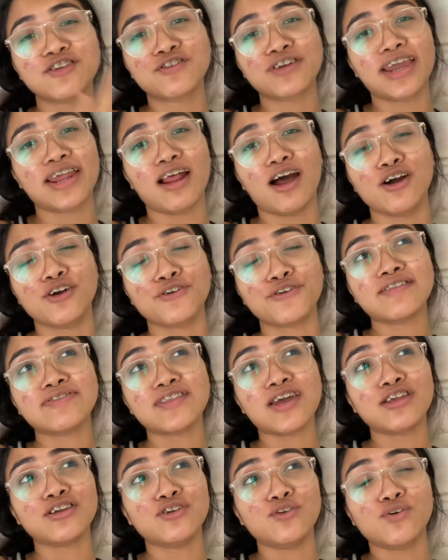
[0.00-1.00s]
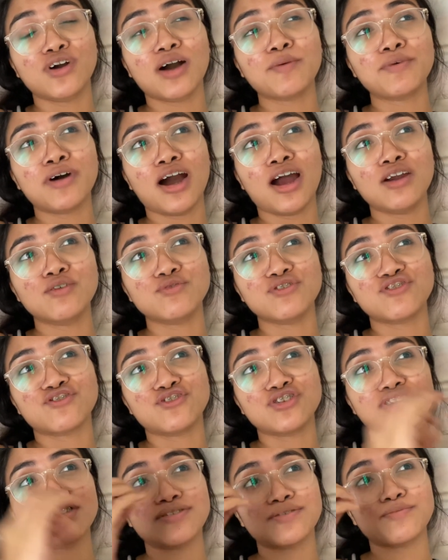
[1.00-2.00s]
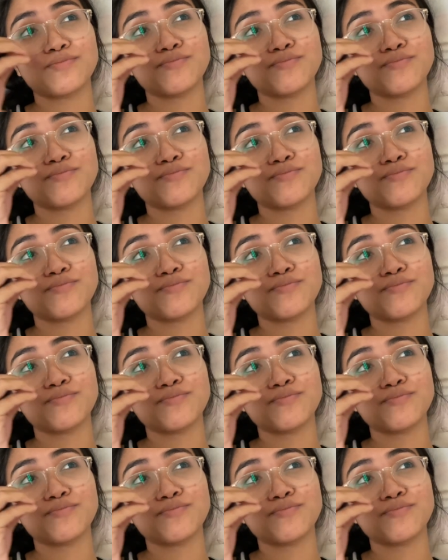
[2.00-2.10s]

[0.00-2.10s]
to get hungry. That yoga bar was just